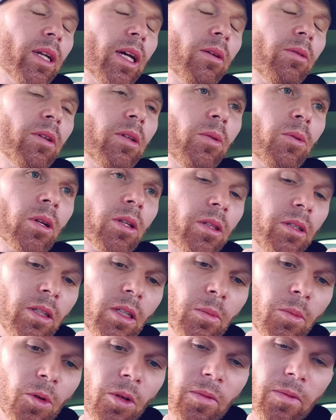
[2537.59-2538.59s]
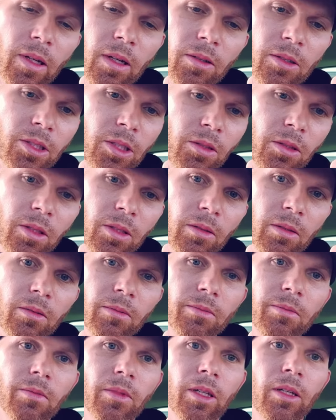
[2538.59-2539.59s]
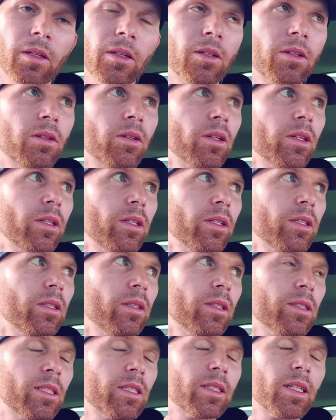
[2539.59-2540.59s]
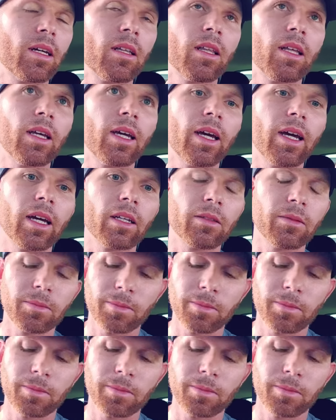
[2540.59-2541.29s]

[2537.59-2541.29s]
I wouldn't work there anymore if I was you, dude. They're crooked and this is how they act.